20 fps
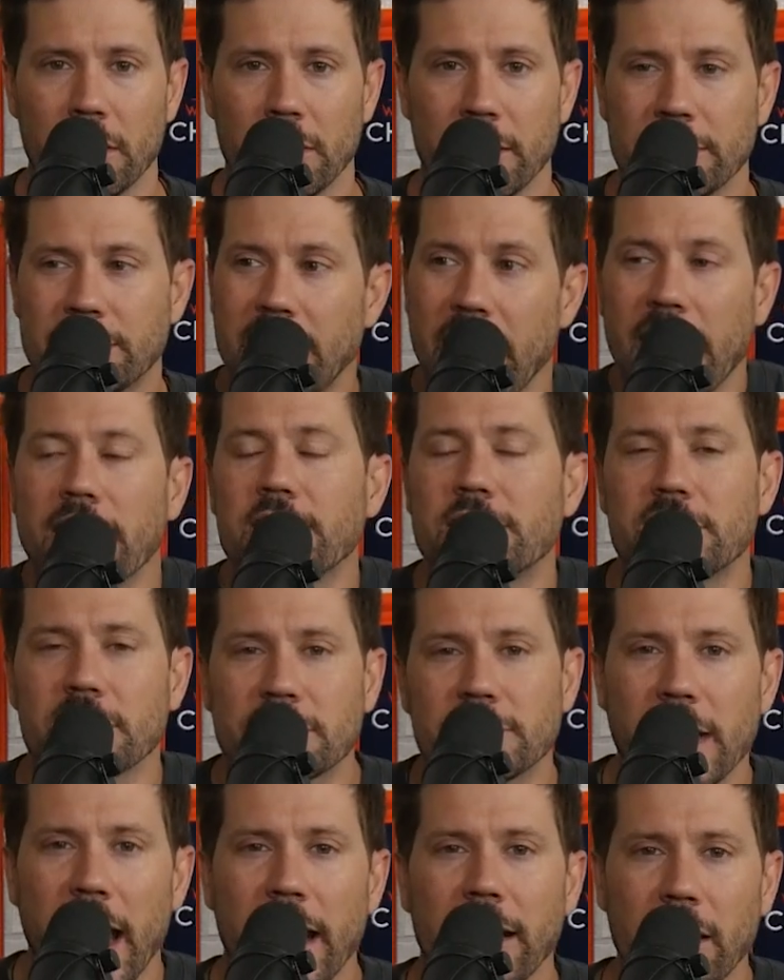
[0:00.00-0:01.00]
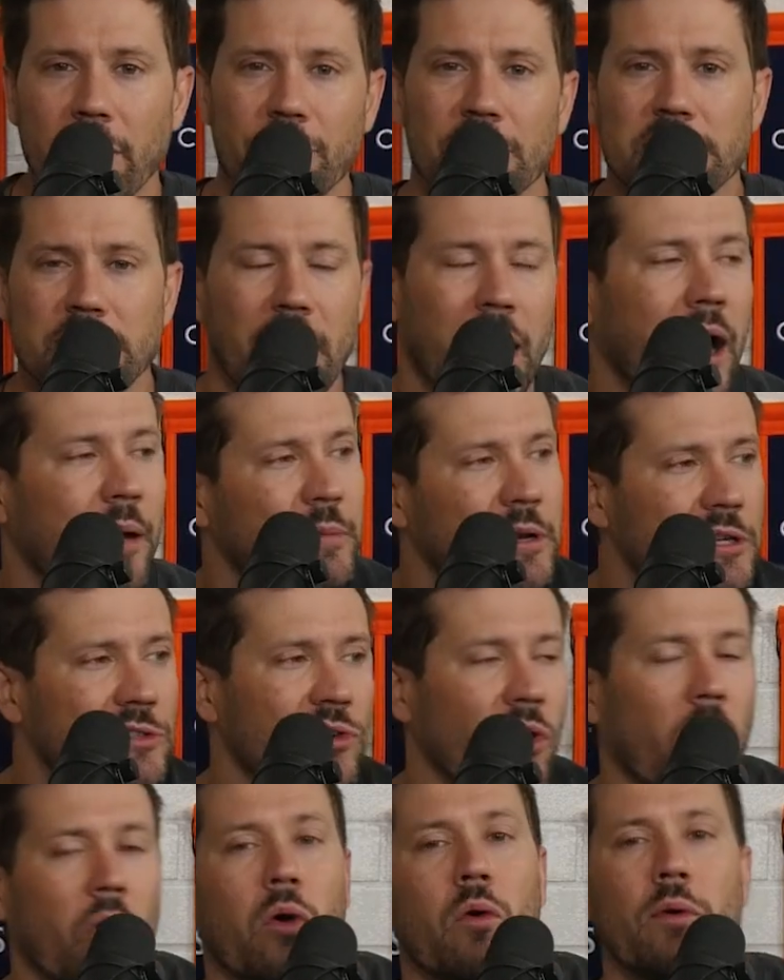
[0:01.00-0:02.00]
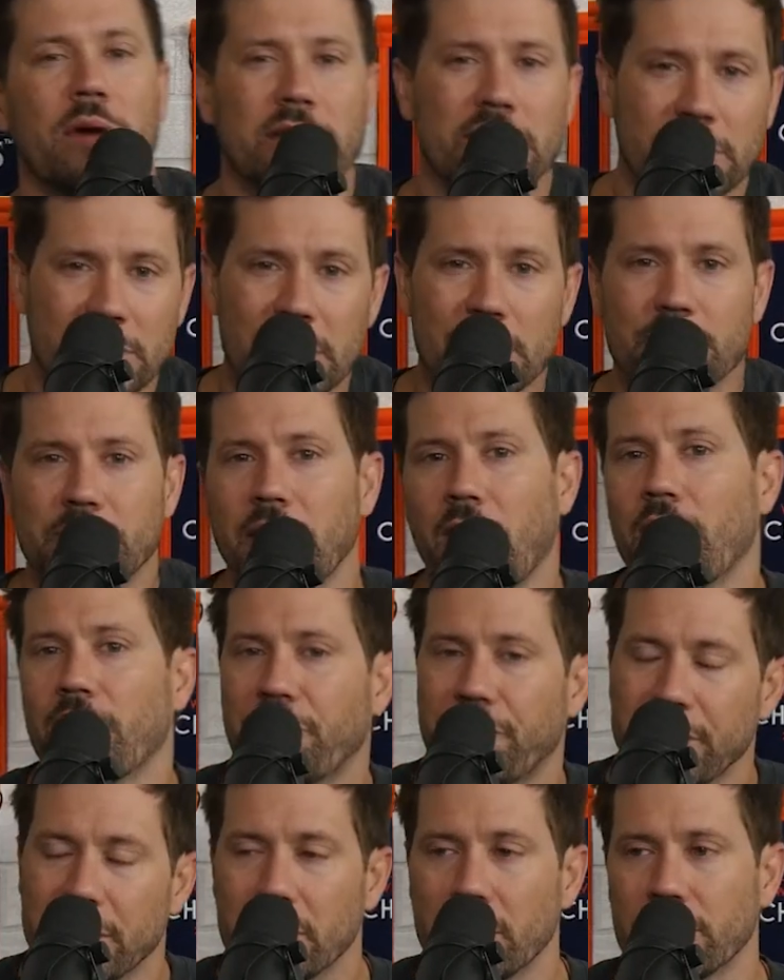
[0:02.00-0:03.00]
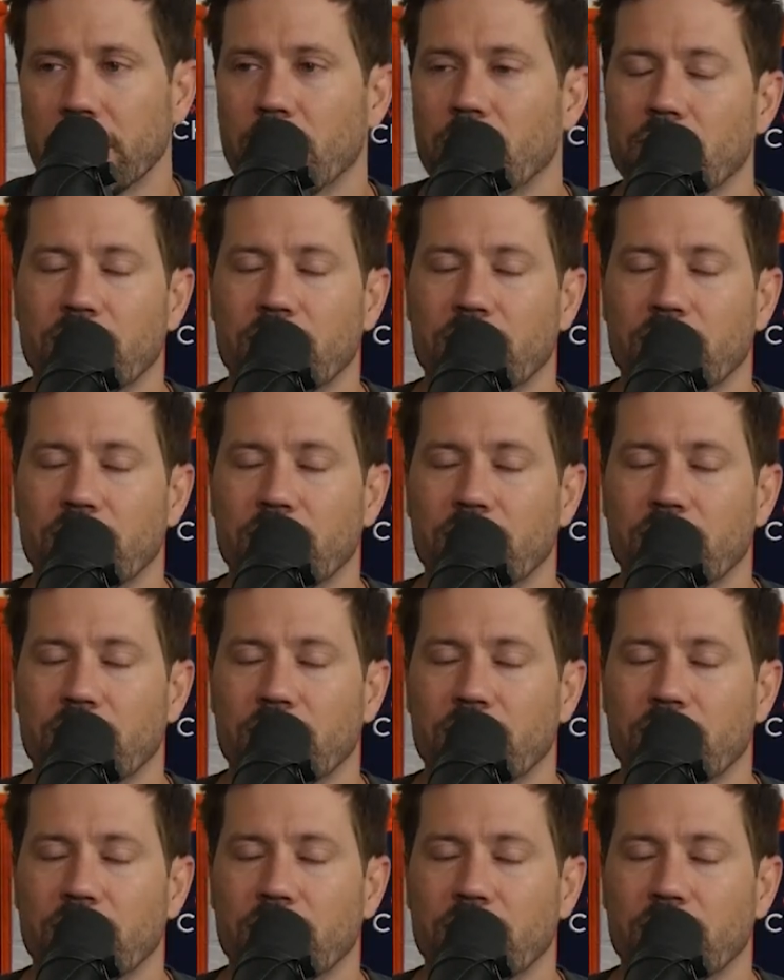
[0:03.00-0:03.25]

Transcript: He takes the sack every time, and it's always deep downfield and